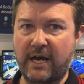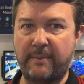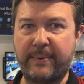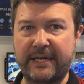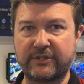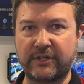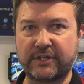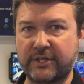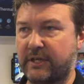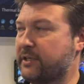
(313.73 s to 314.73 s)
based on a
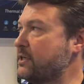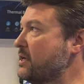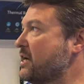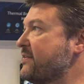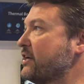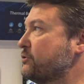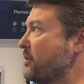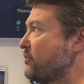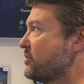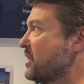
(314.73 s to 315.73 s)
certain kind of action,
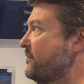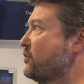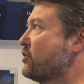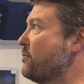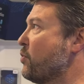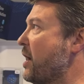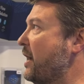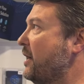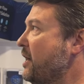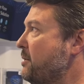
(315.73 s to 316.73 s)
whether it's kind of a tripwire,